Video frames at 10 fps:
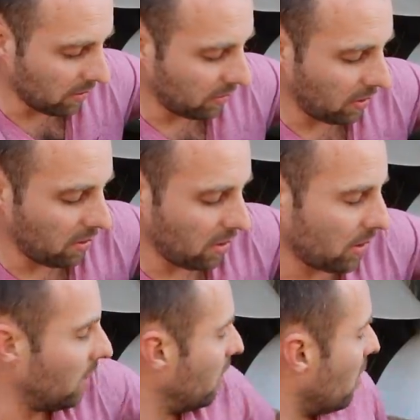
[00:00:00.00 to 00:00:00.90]
So I'm
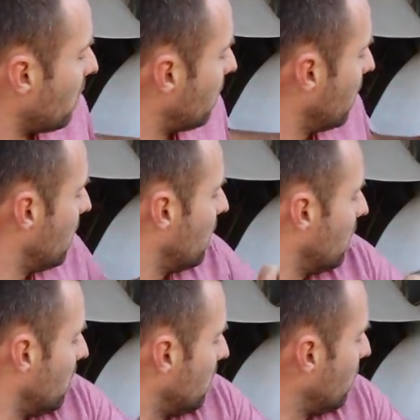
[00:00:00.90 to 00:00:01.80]
gonna knock
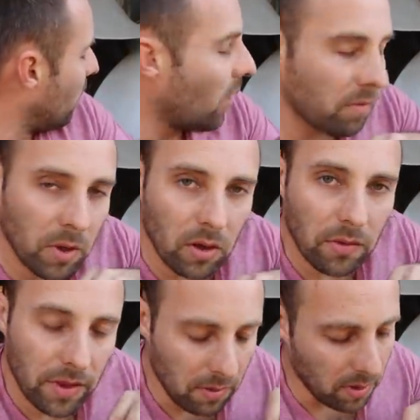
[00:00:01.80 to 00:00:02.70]
five mil
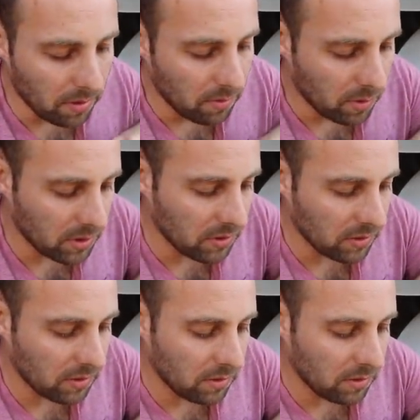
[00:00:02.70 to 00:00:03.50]
off that one, which is